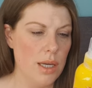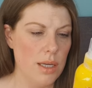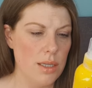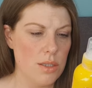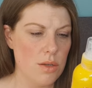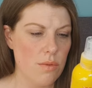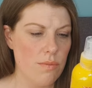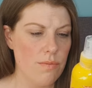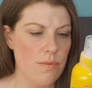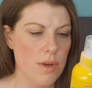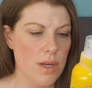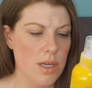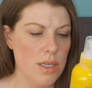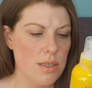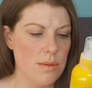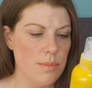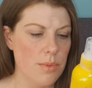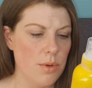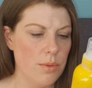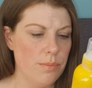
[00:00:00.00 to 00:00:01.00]
is
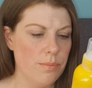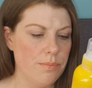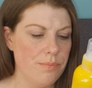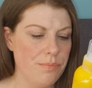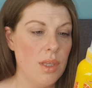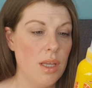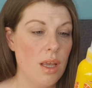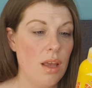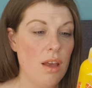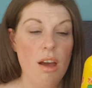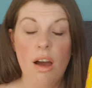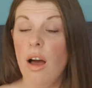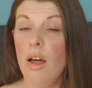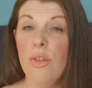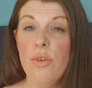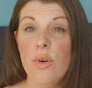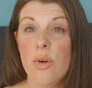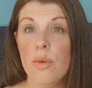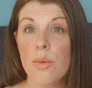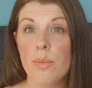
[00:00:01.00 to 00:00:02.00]
obvious, but I
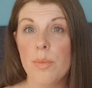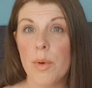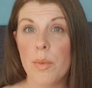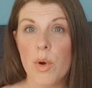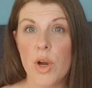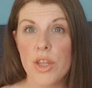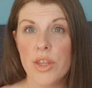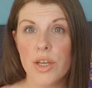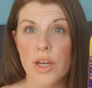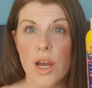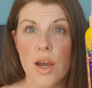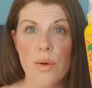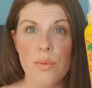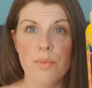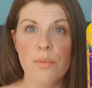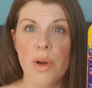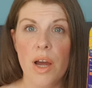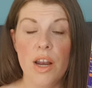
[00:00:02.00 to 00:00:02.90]
thought it would be worth a go.